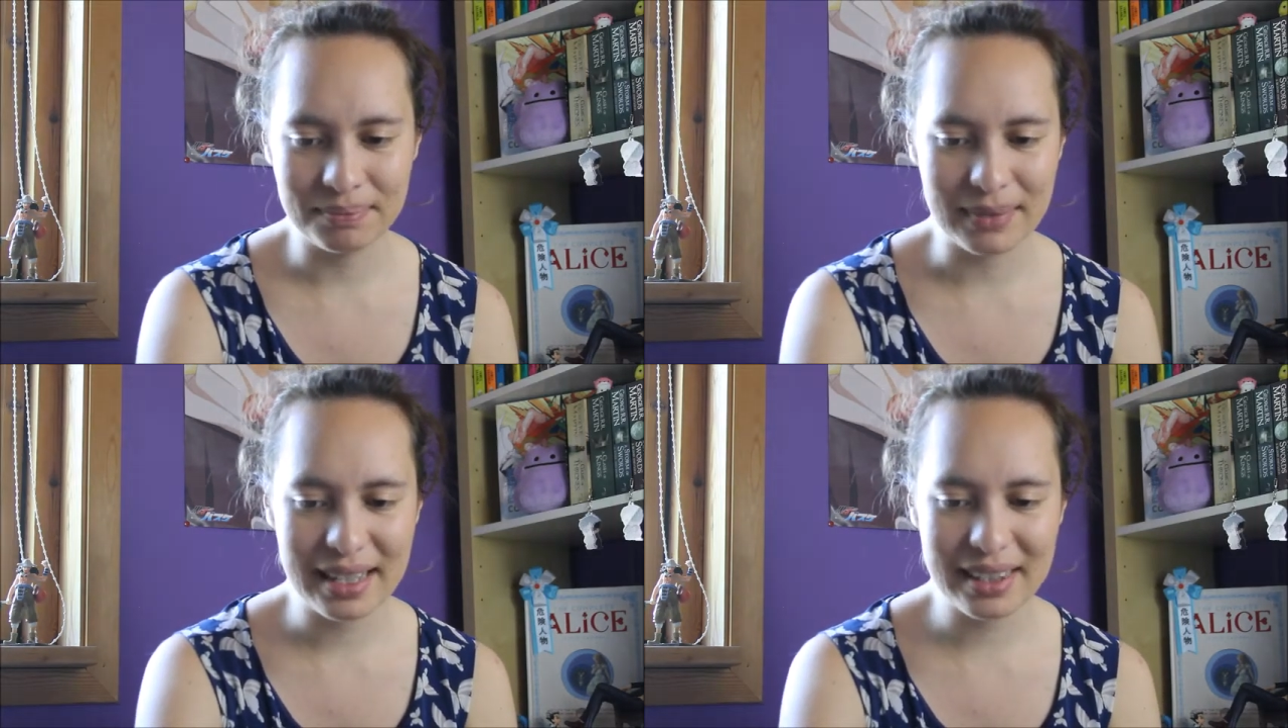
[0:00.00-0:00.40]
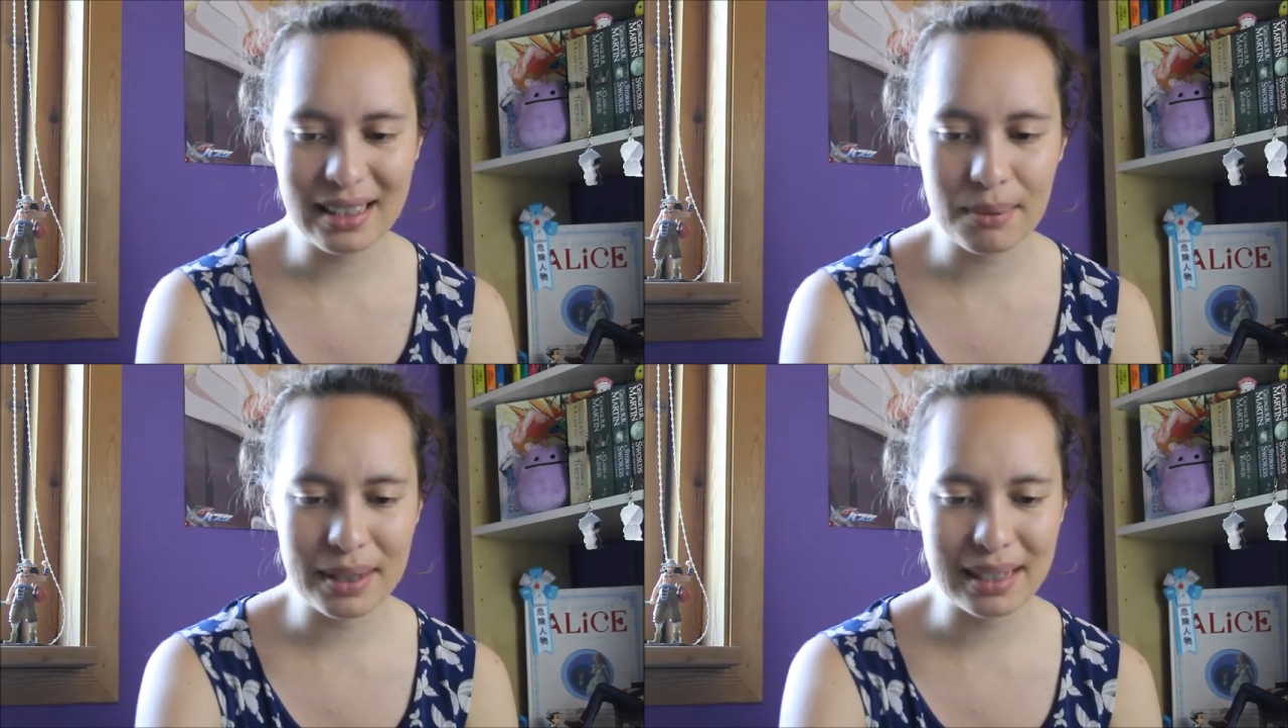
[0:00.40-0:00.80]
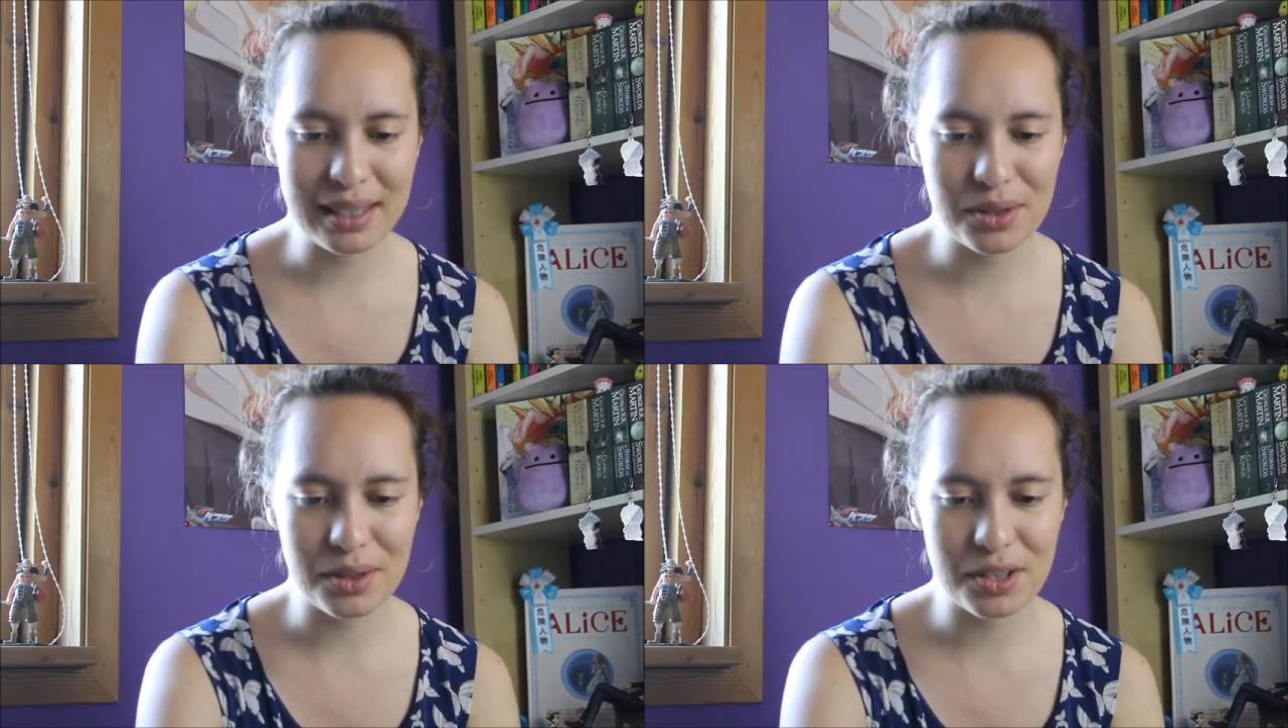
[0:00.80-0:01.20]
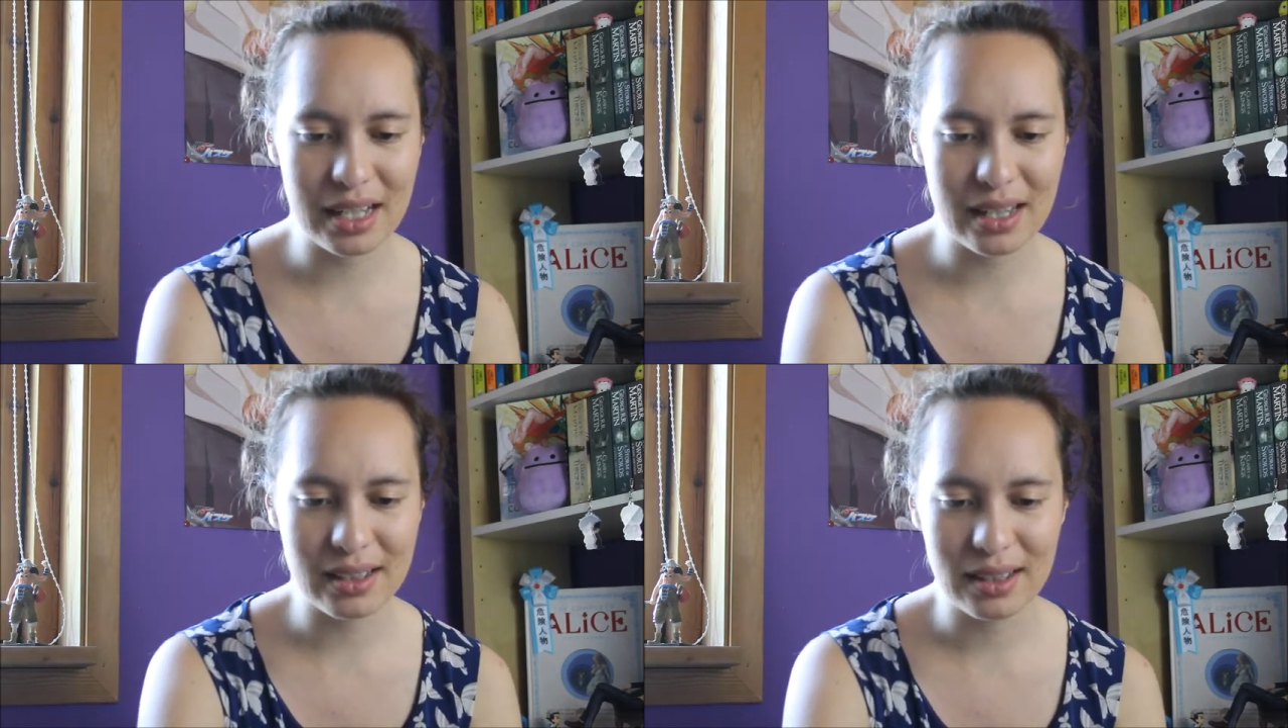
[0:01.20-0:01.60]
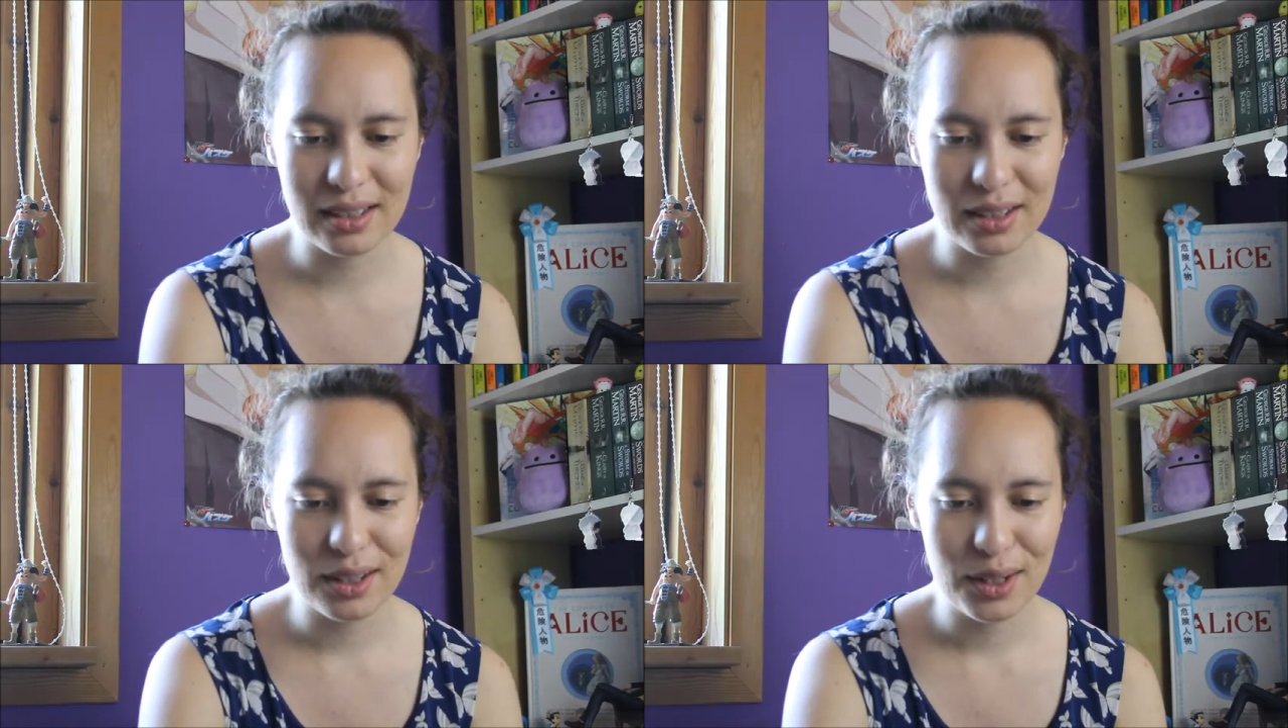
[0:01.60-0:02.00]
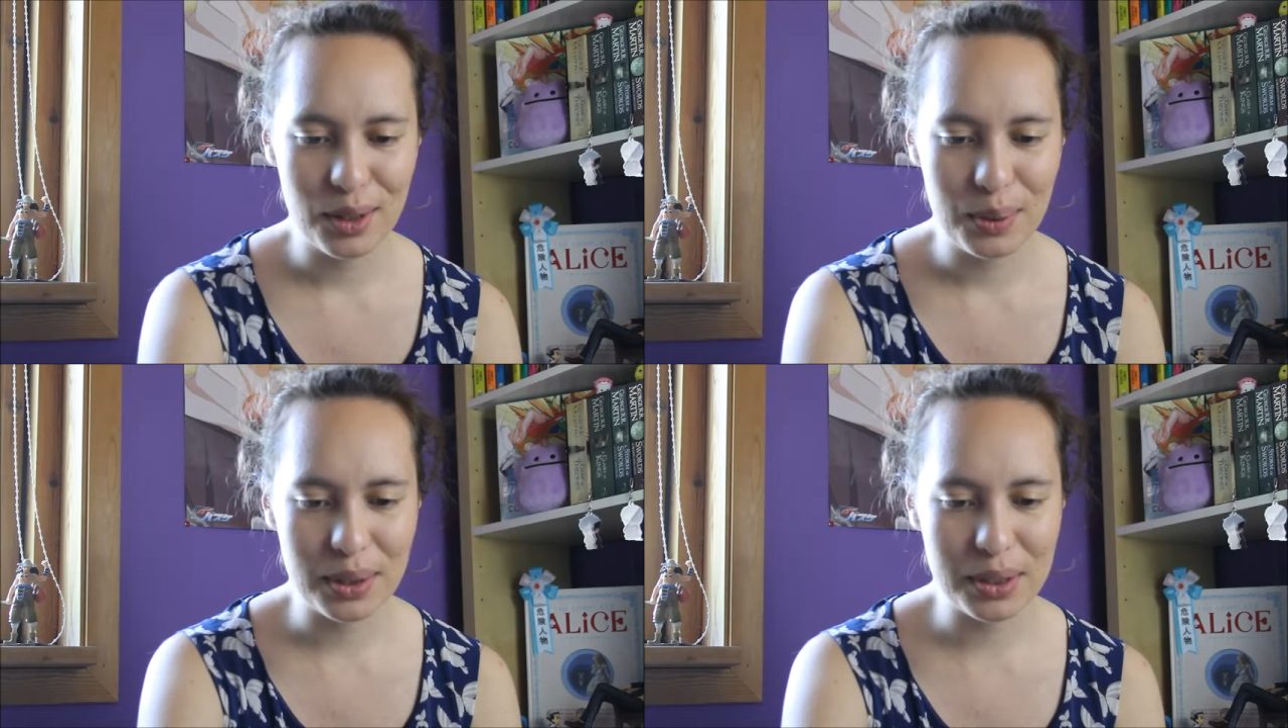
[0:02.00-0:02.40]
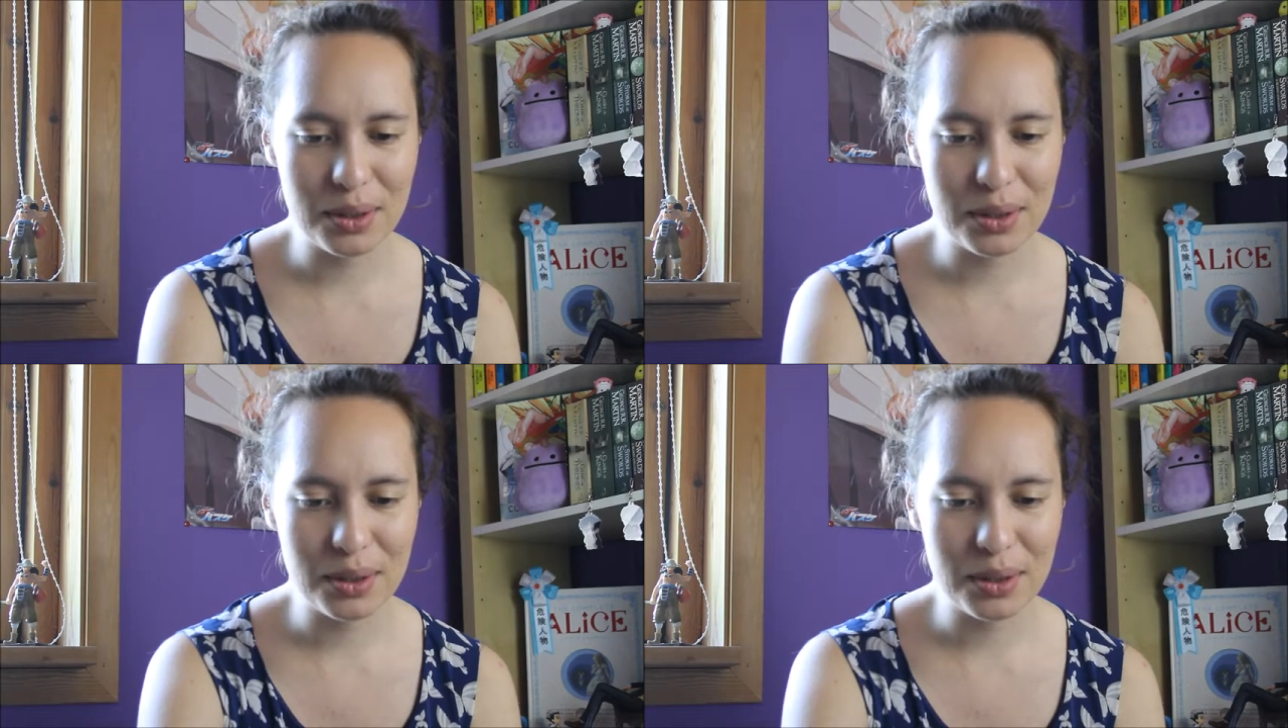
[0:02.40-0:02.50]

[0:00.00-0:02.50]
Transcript: I think I'm beginning to understand what